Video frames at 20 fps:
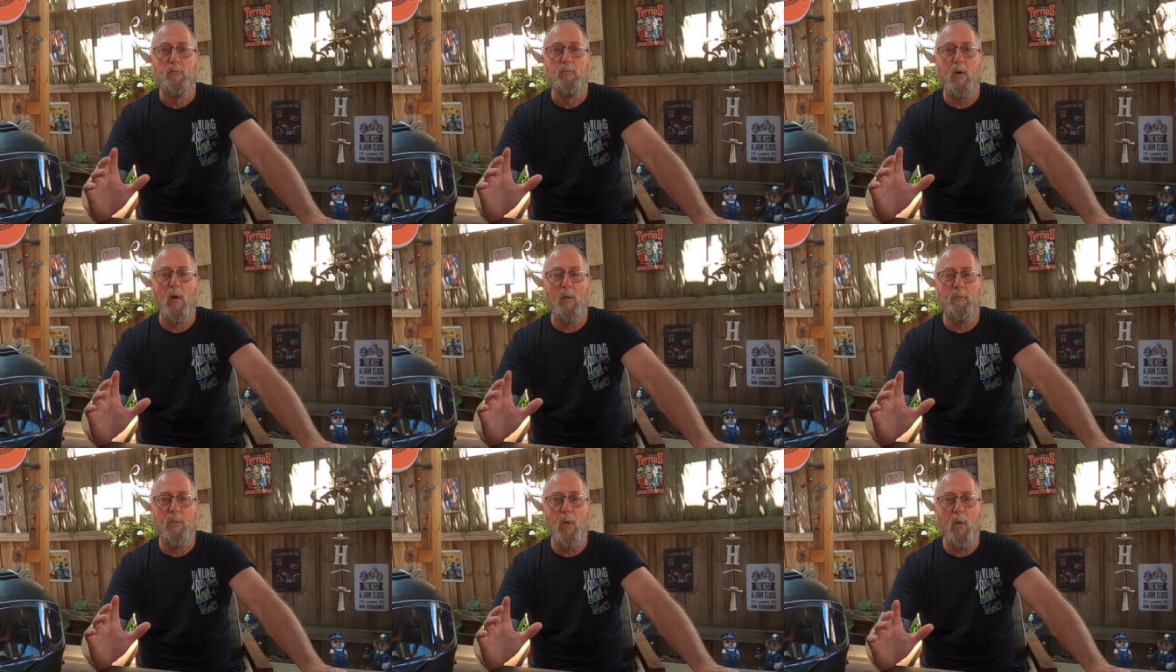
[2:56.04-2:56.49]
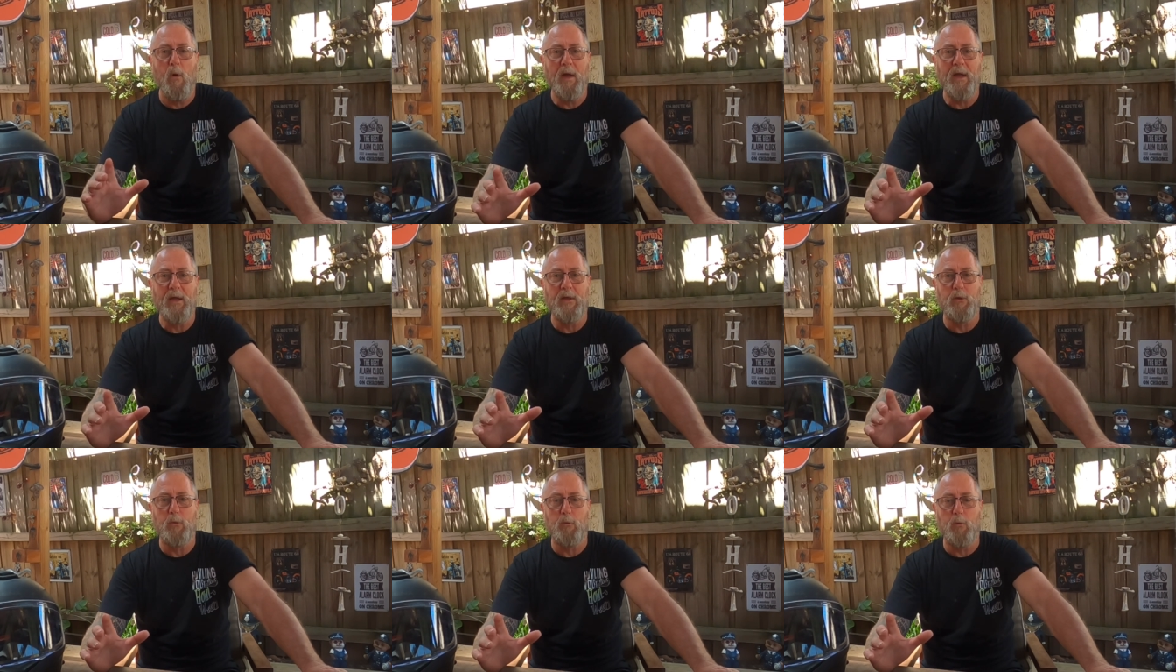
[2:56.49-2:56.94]
by
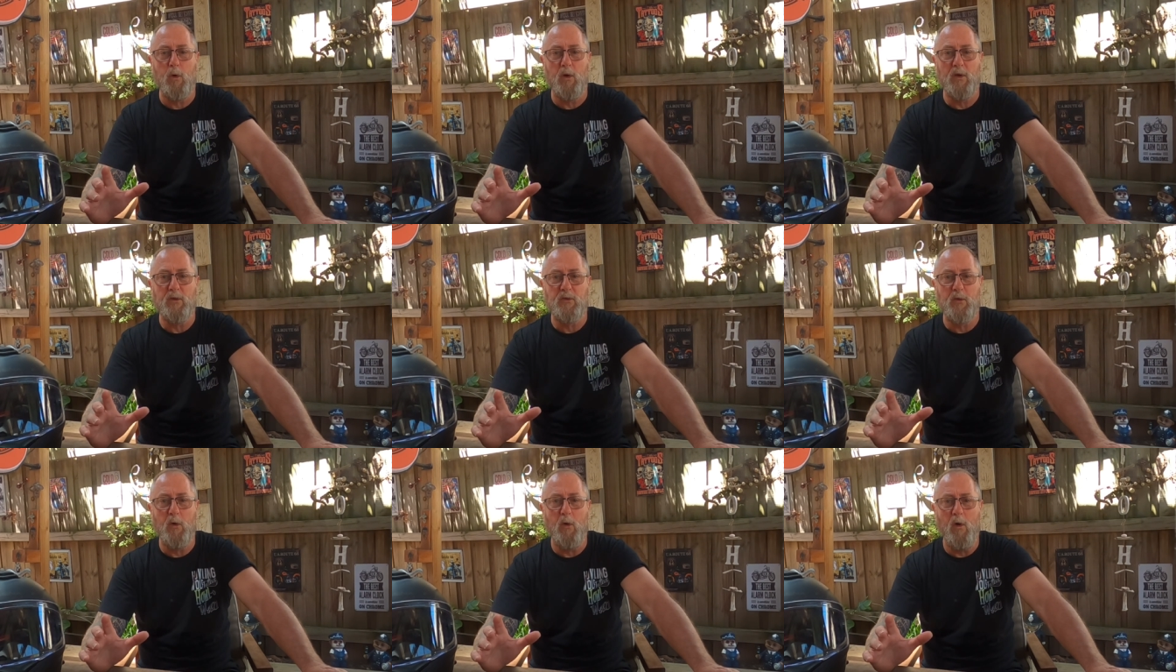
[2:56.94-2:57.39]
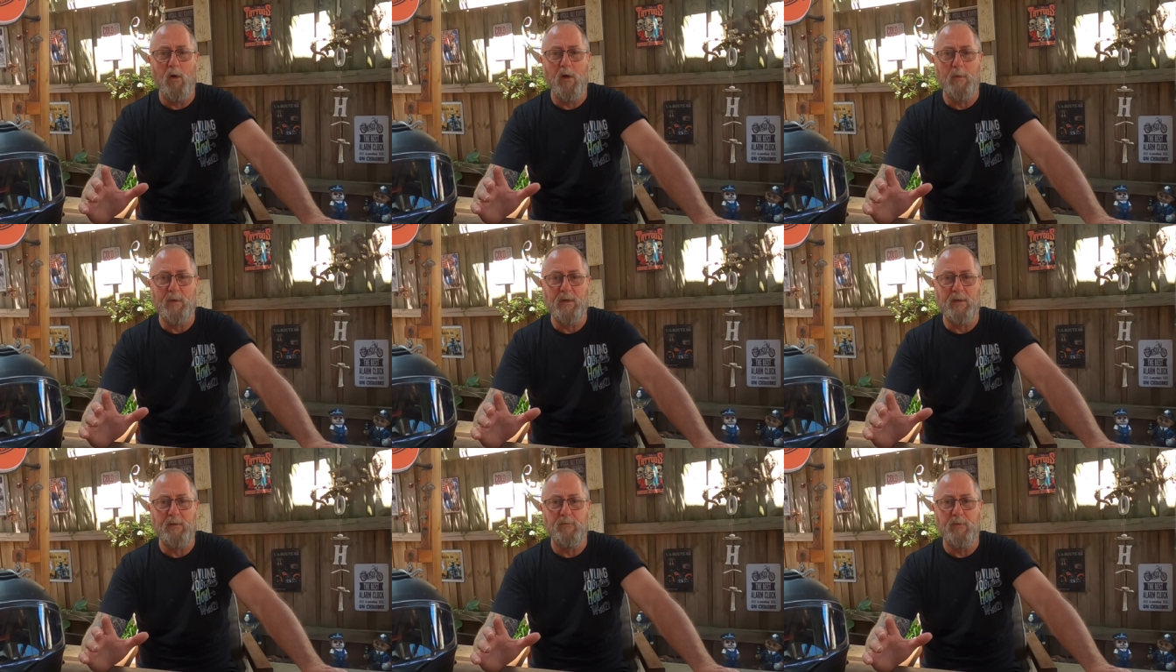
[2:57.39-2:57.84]
buying at the right
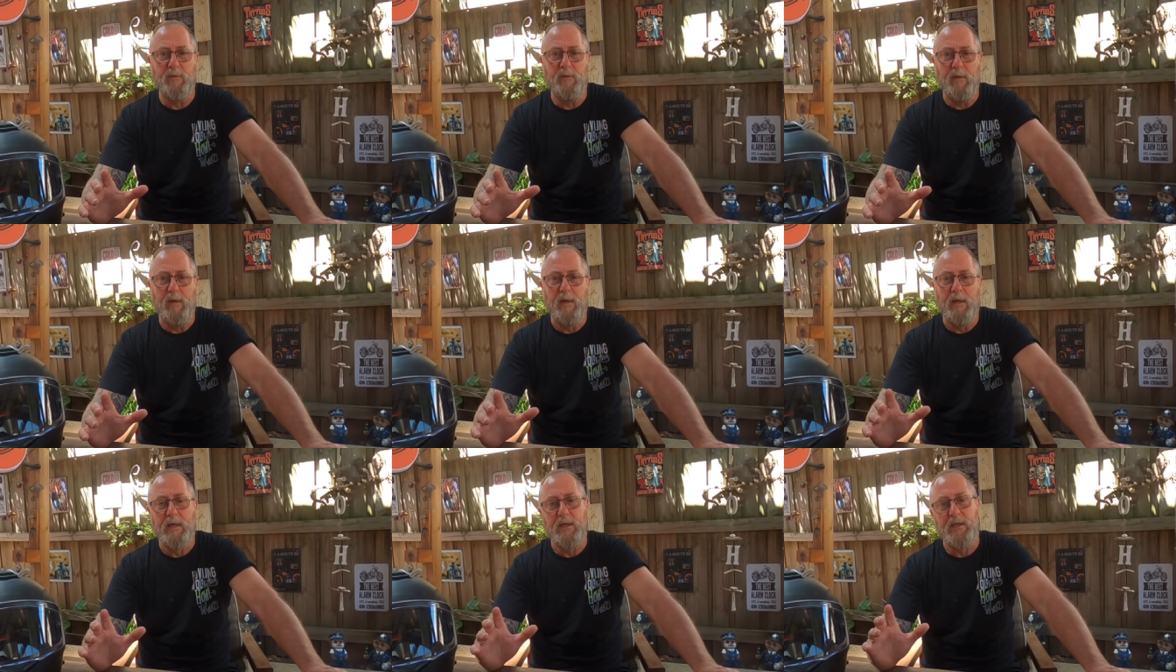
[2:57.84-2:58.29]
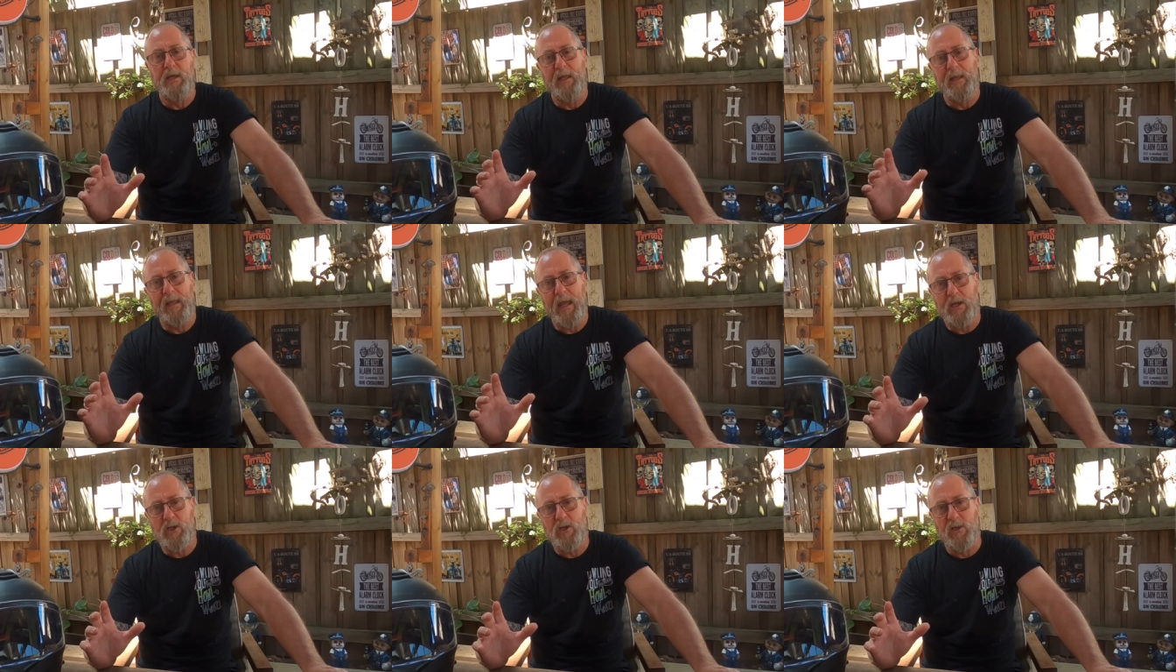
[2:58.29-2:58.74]
time, even, you
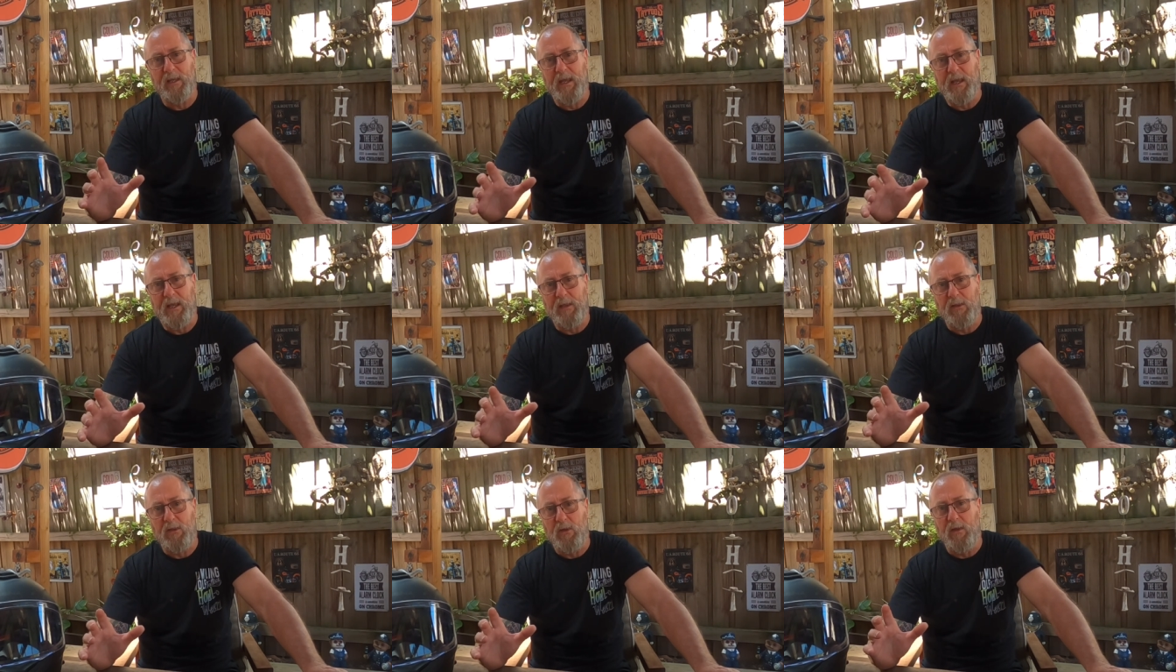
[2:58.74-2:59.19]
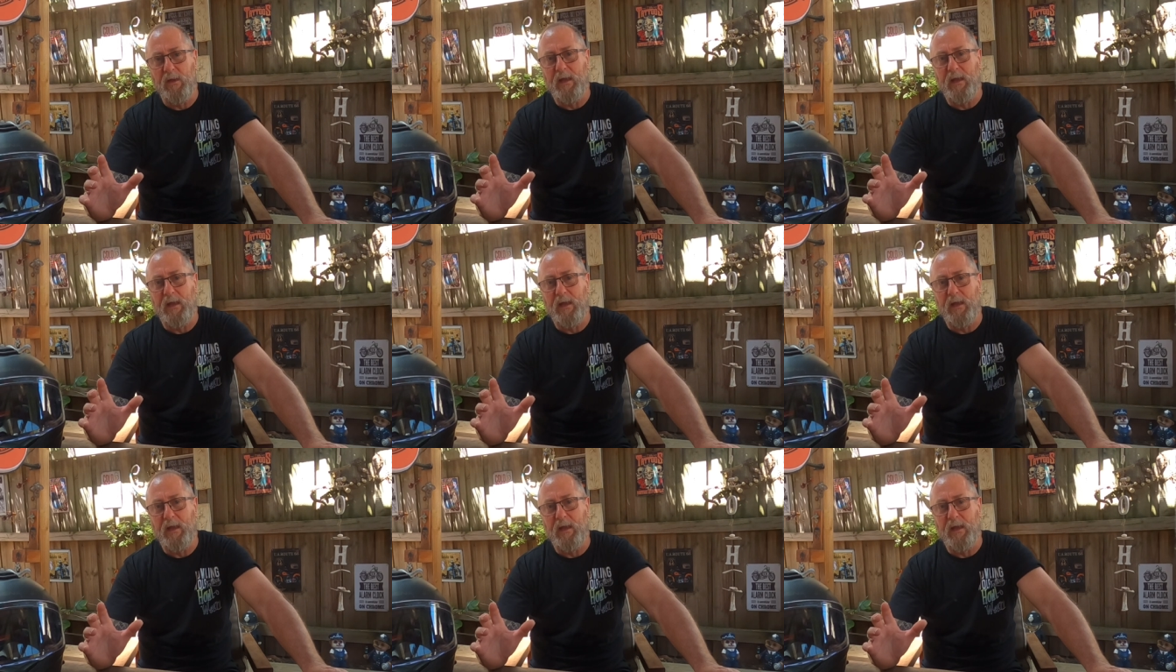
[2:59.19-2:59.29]
can actually